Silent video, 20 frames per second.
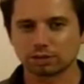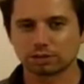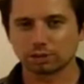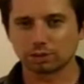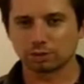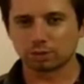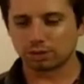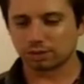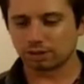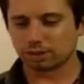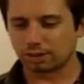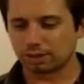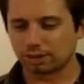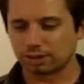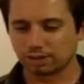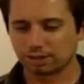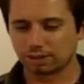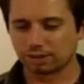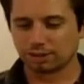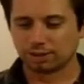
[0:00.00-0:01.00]
this one,
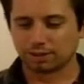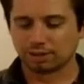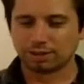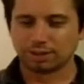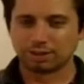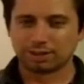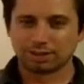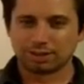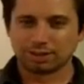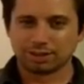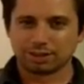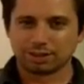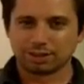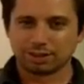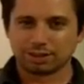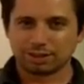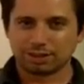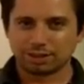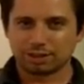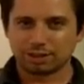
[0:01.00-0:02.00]

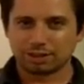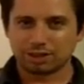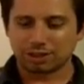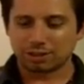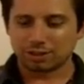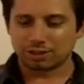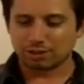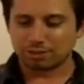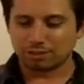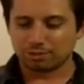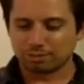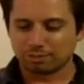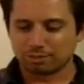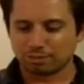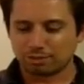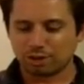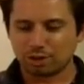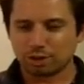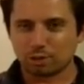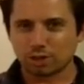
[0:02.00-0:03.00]
you just get a little
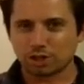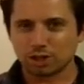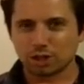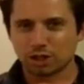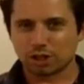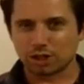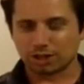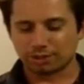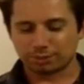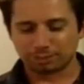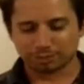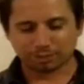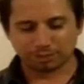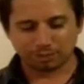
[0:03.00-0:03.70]
far away shot.